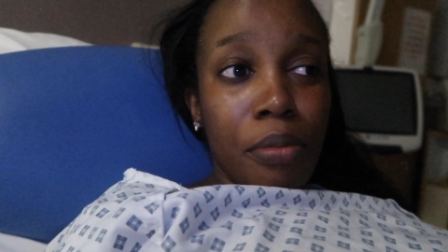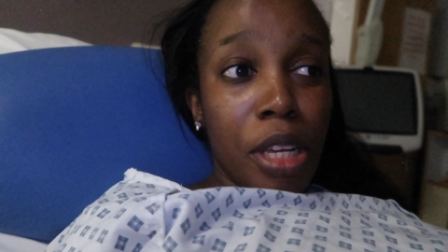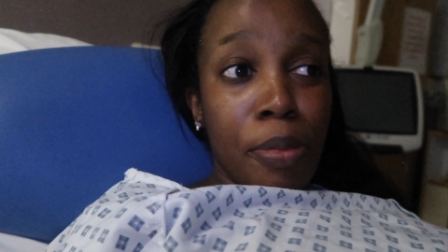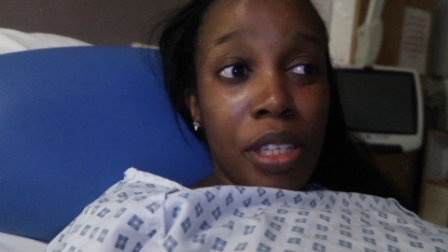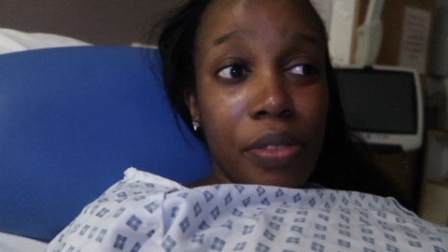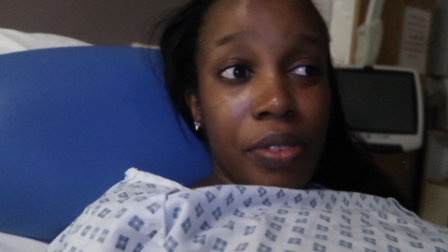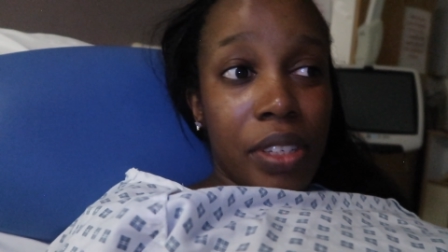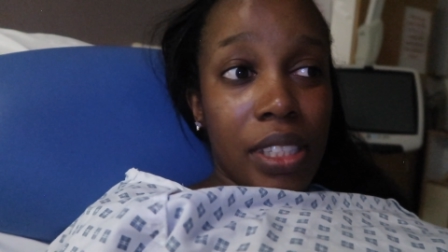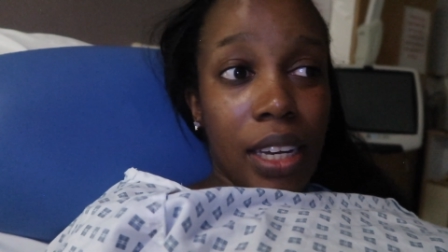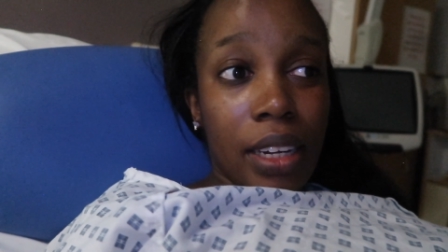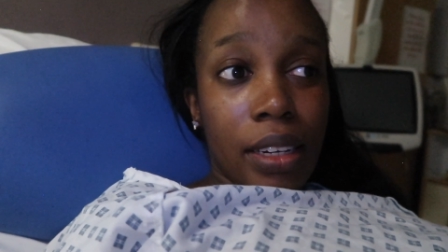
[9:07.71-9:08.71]
baby's
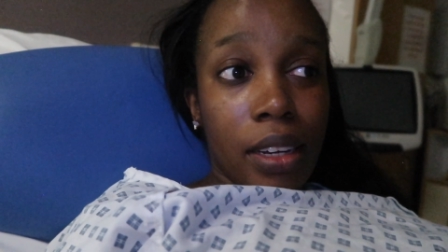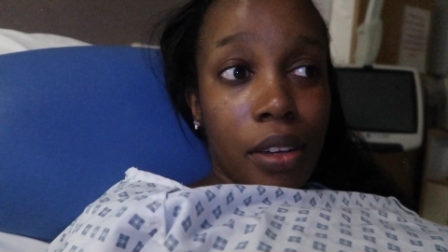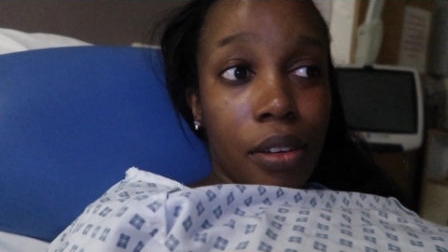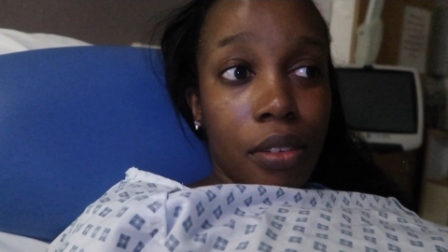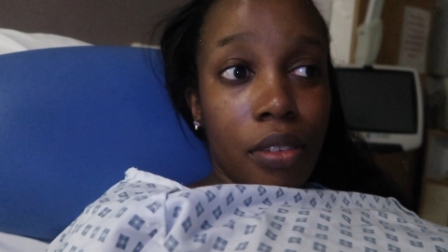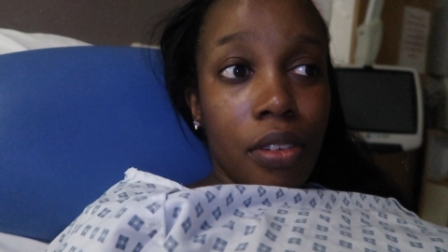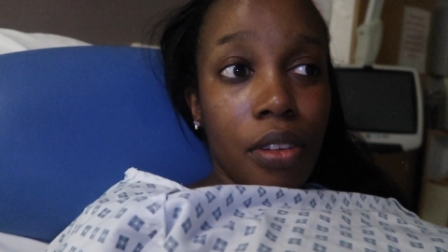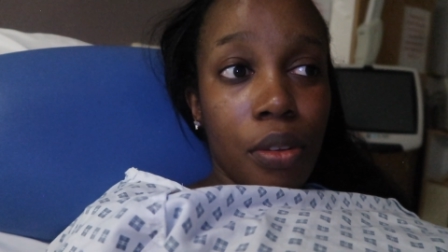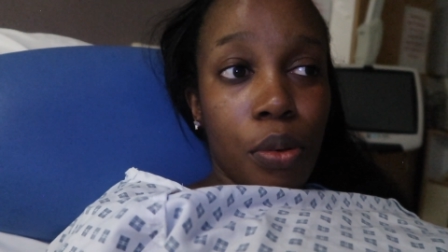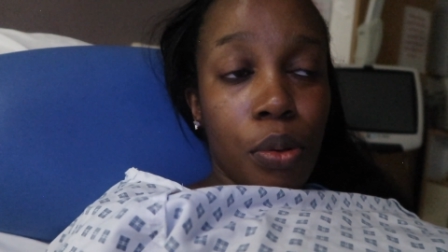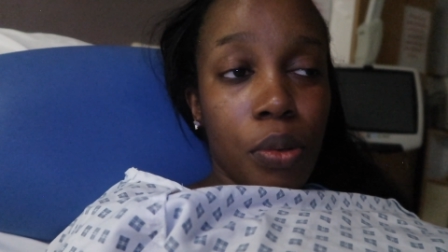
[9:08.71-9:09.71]
feet are down
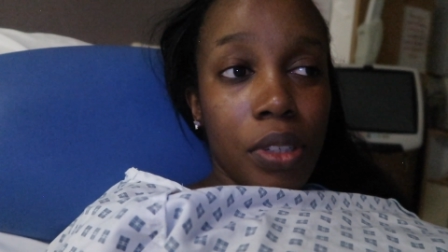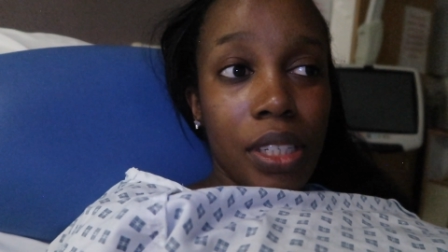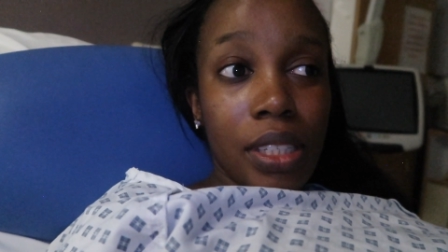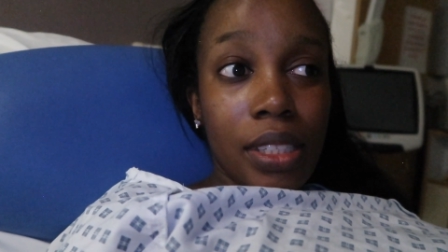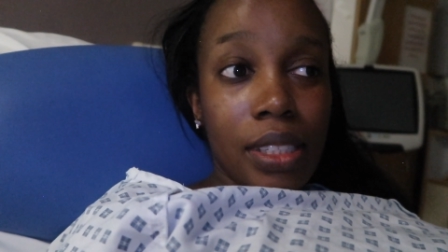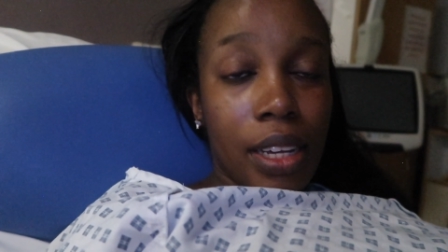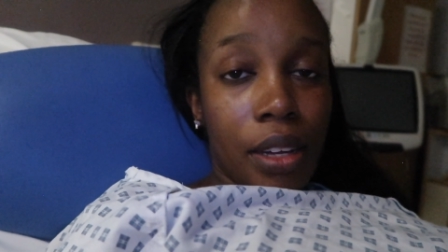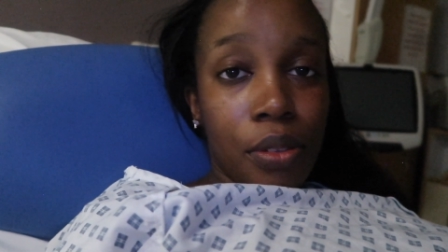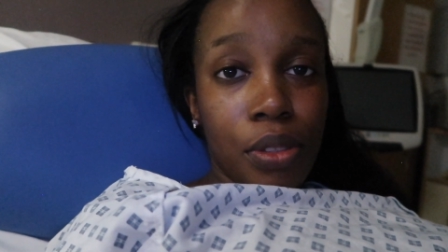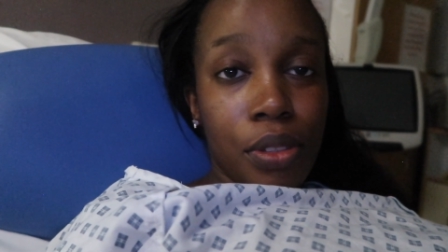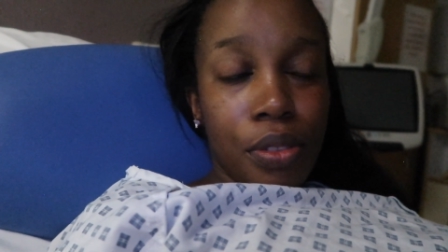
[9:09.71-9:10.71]
the cord is
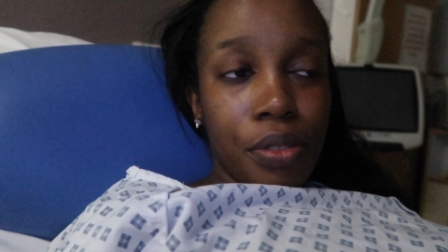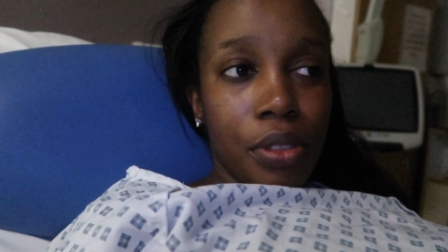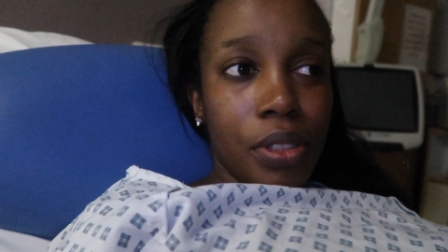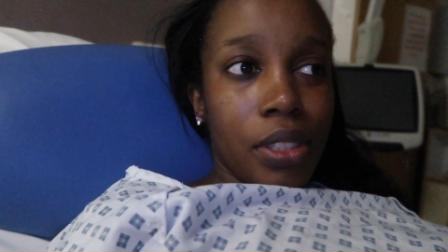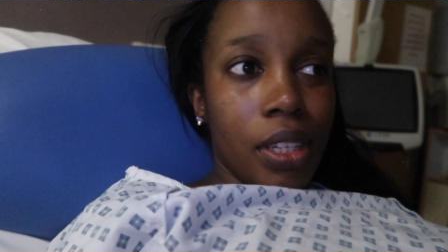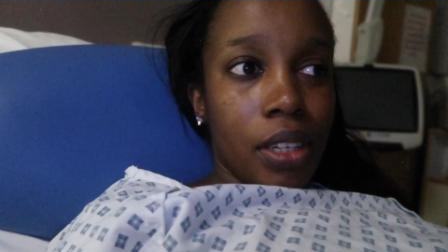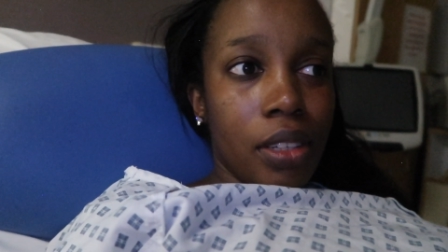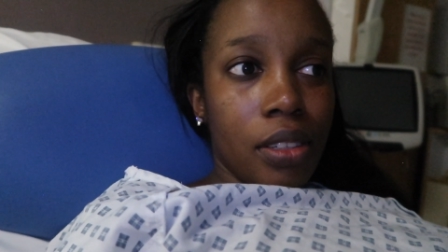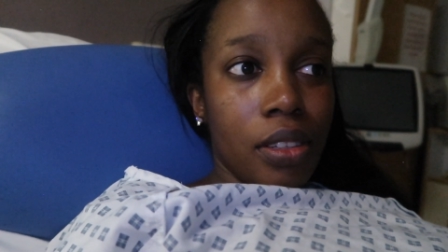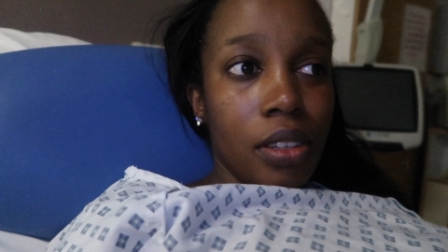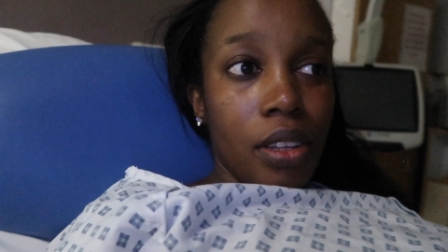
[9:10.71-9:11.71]
down to the foot
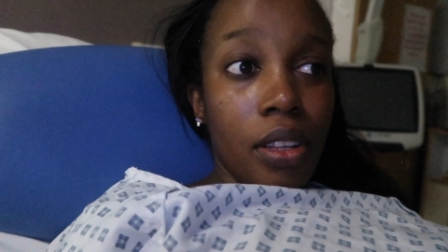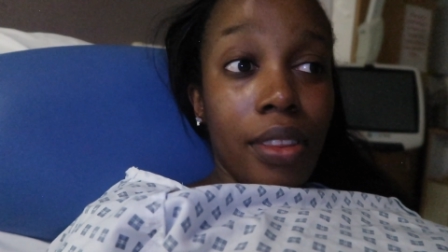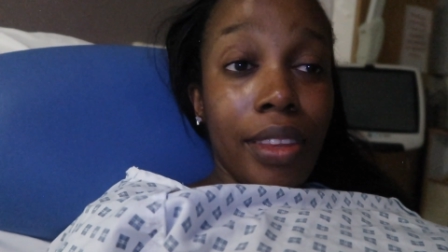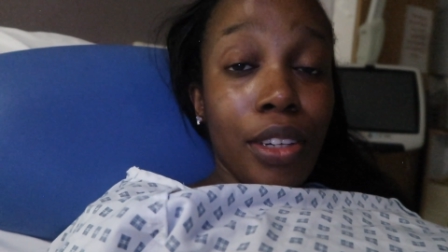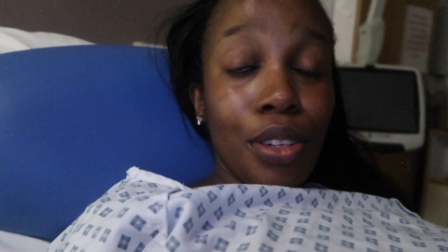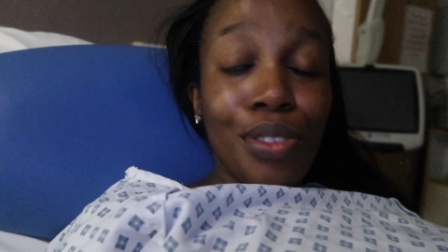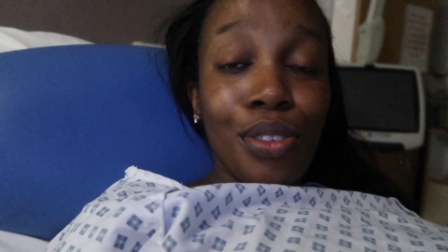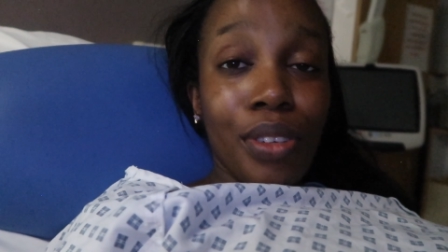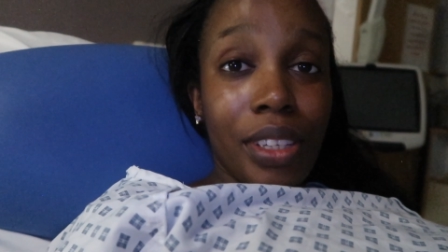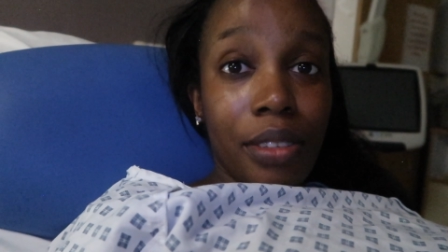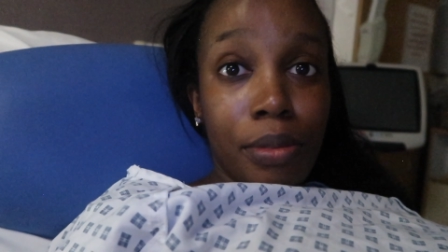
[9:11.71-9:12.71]
and they're just
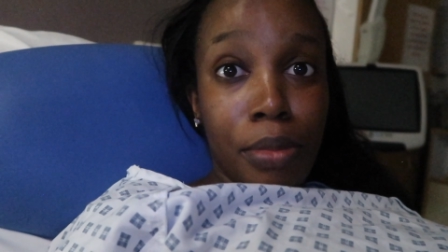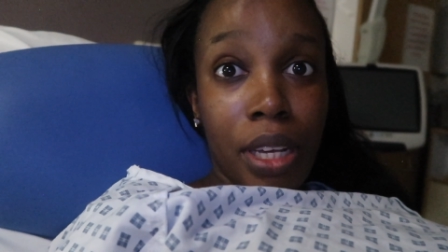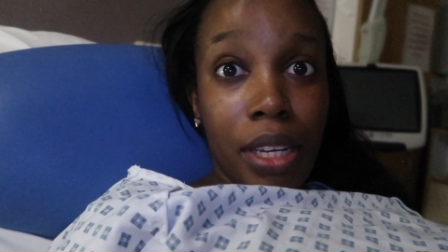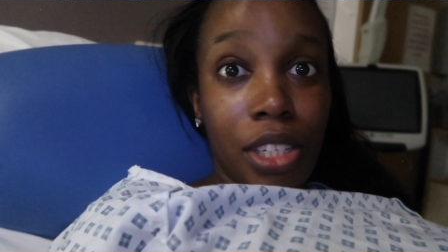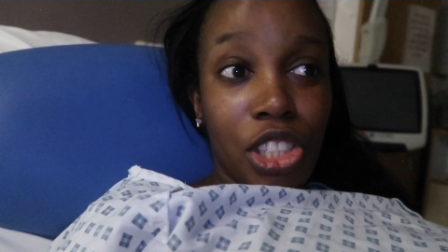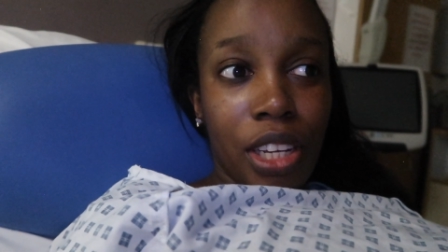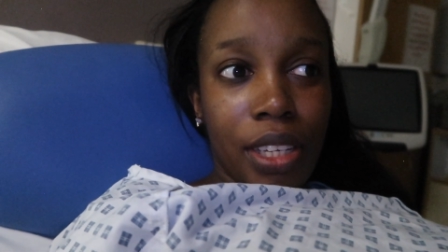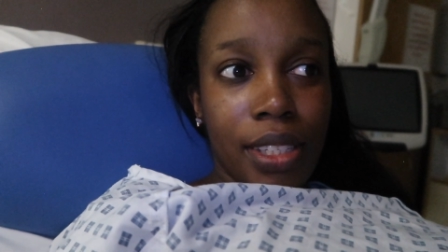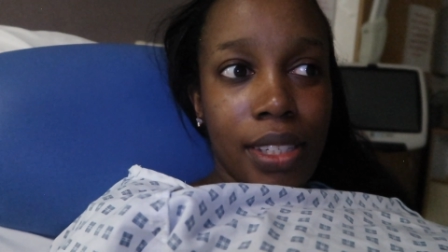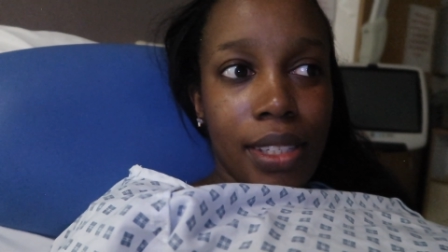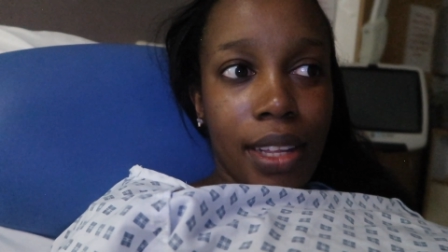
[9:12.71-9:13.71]
not giving me any
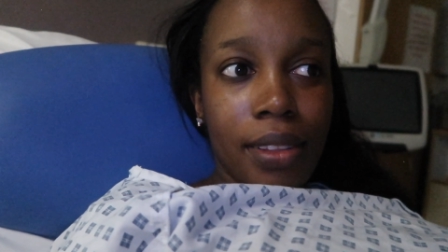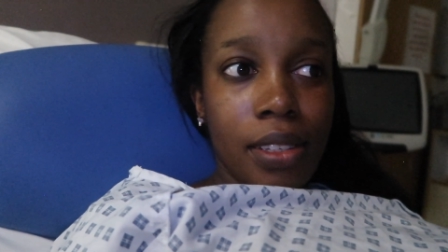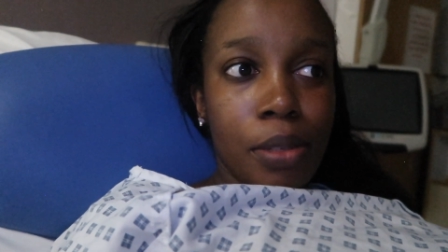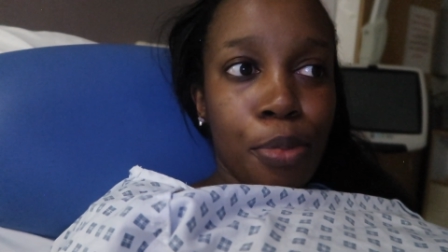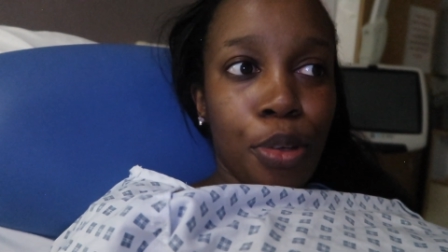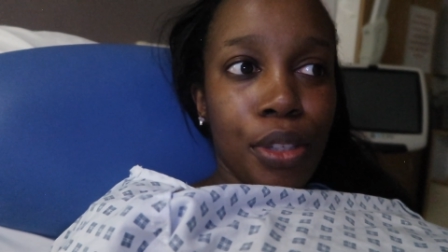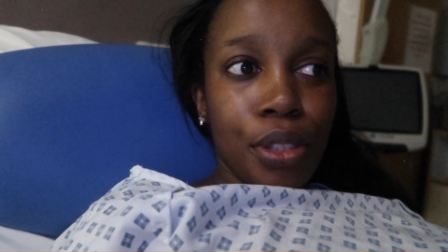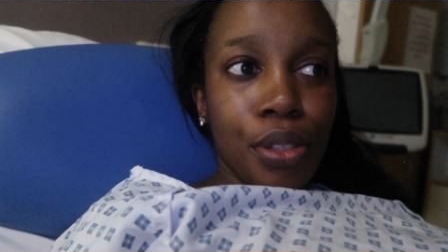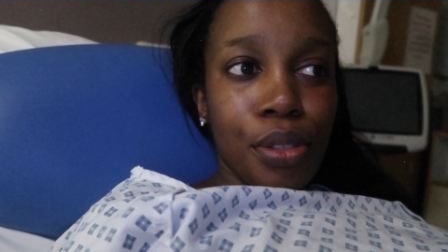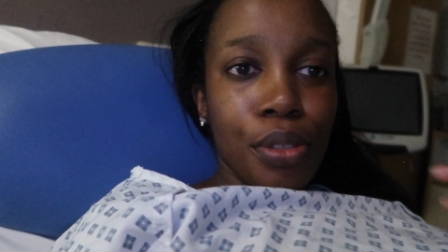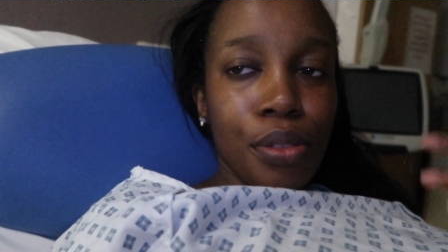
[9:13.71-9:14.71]
chances at this point
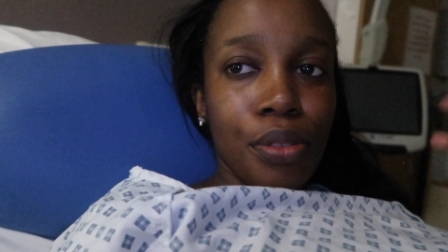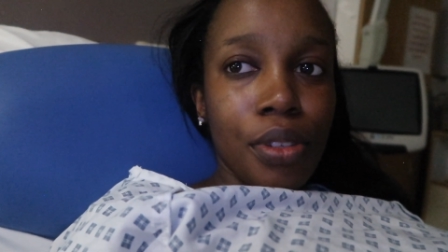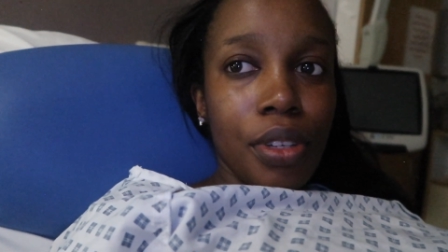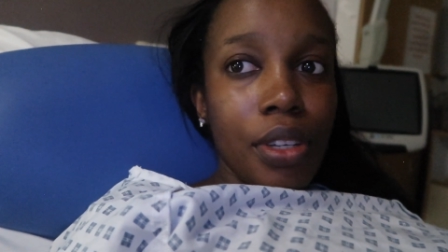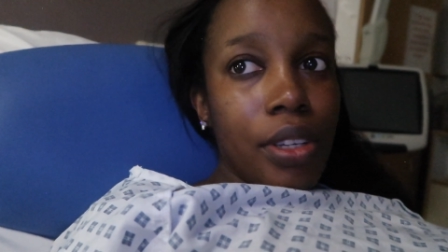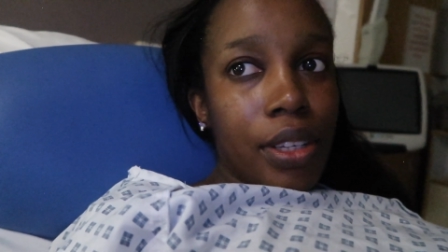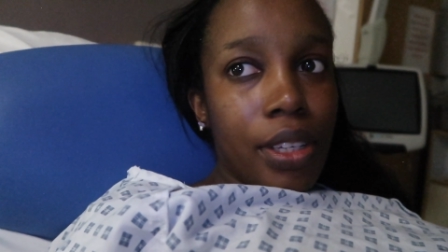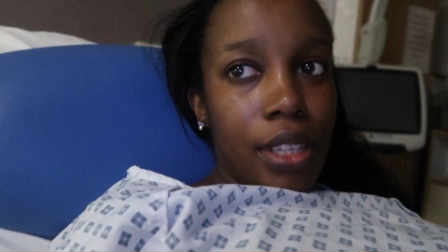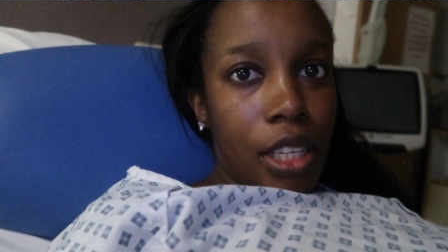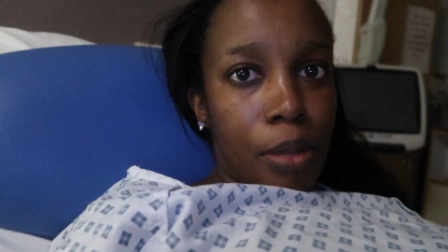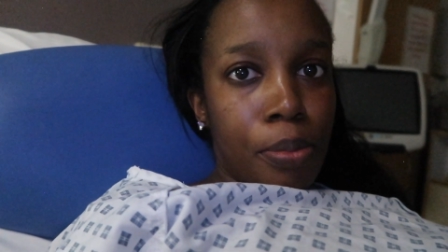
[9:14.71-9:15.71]
to
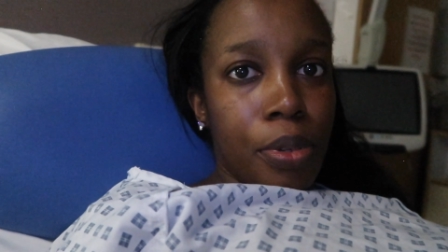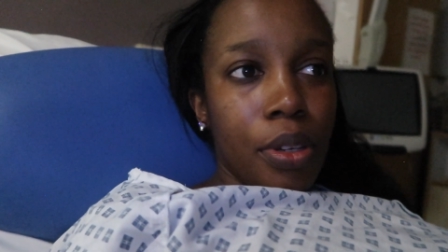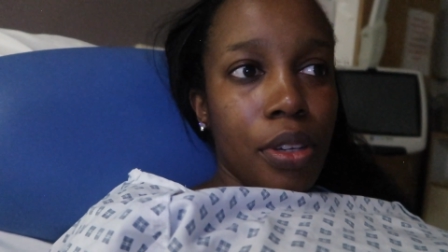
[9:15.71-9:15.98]
keep